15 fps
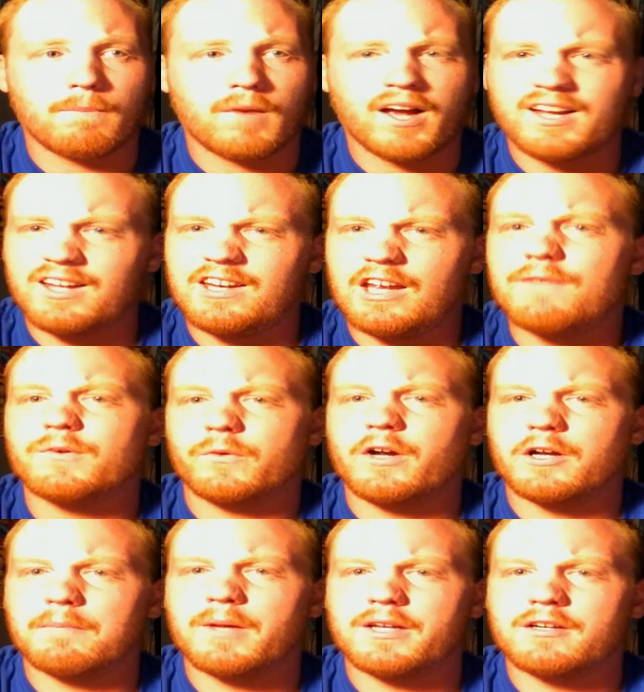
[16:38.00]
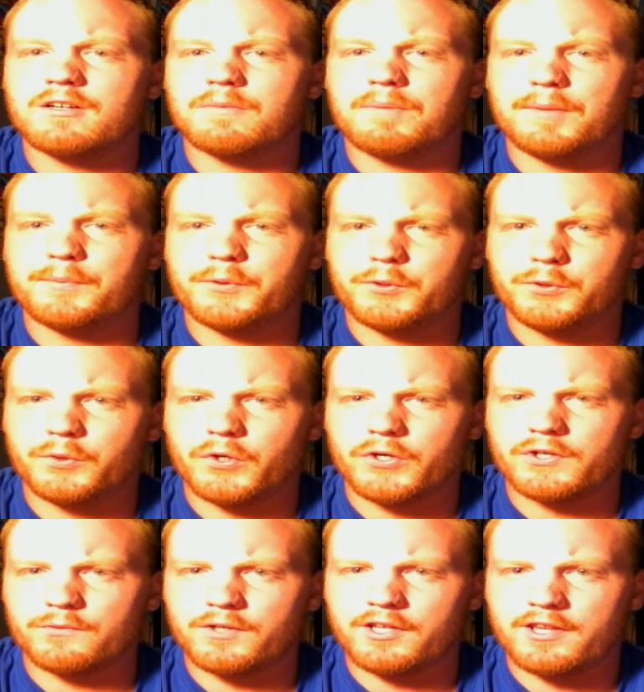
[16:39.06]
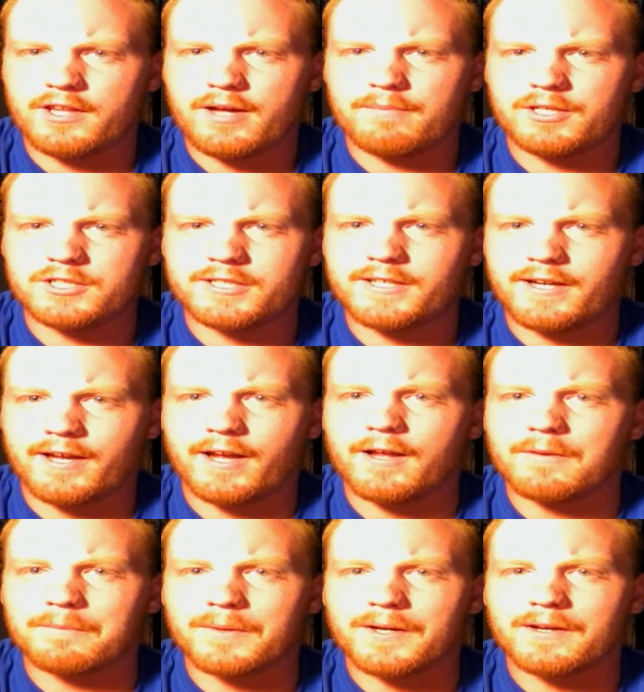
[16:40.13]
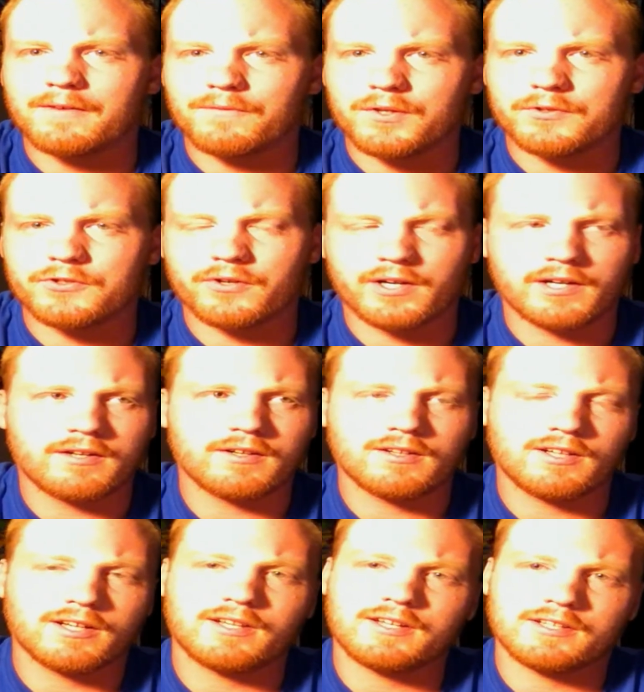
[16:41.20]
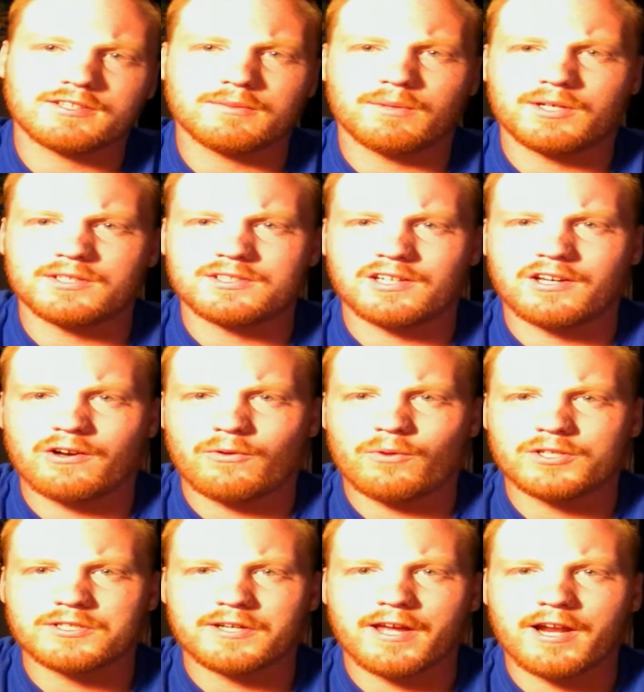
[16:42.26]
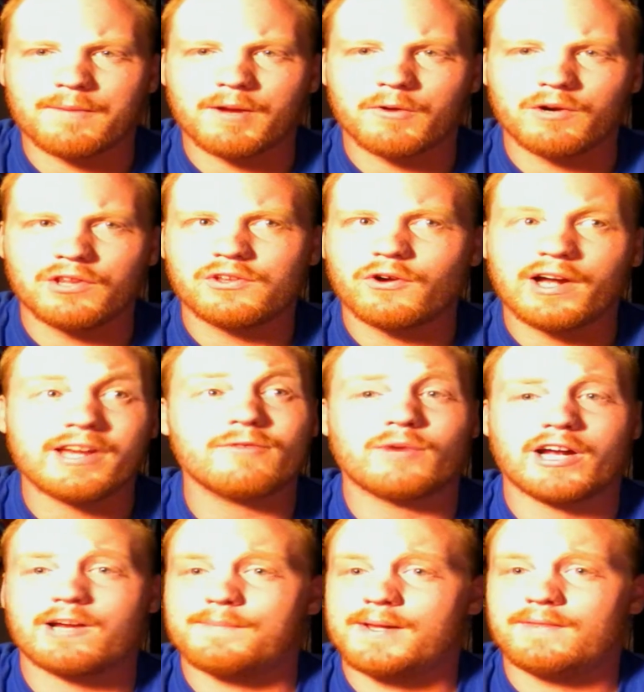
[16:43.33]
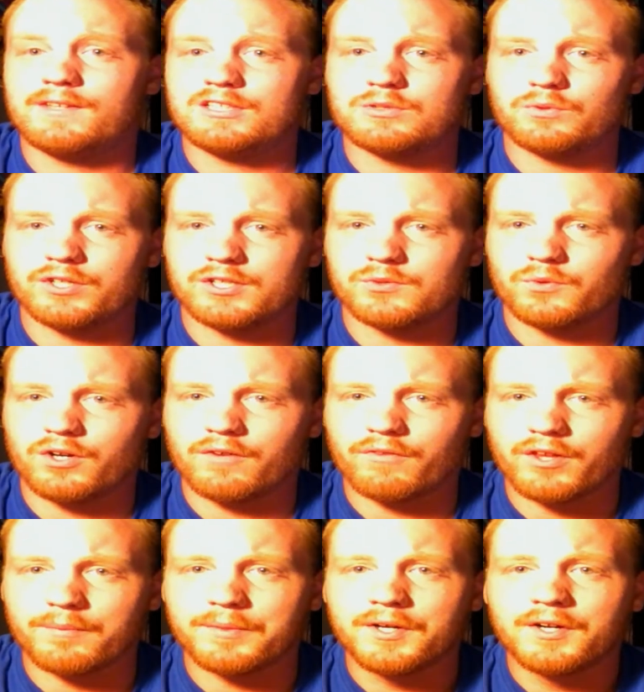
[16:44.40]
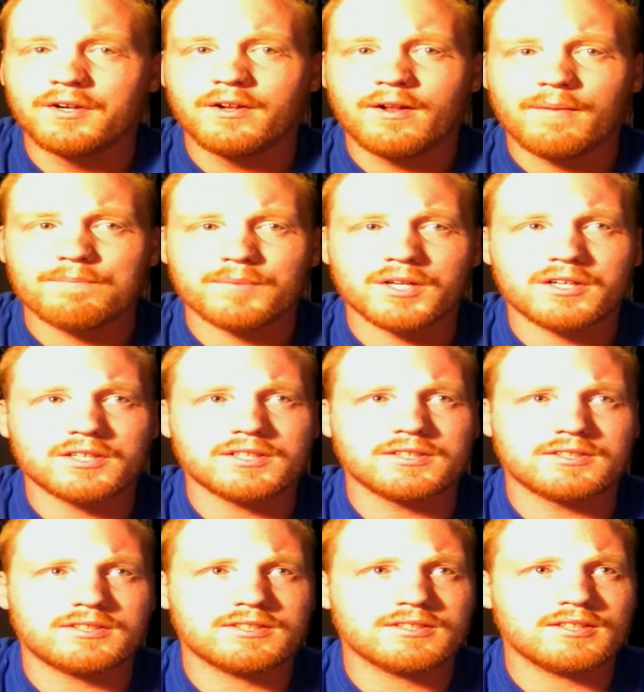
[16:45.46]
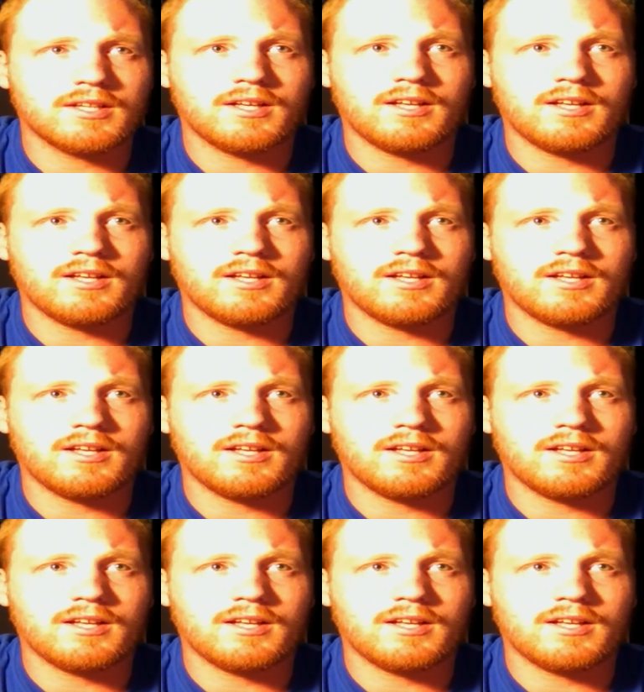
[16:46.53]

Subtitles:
I can even recommend it to people who aren't really that much into anime. If you're trying to, like, get somebody to sit down and watch an anime with you, I can recommend this one as one of them, because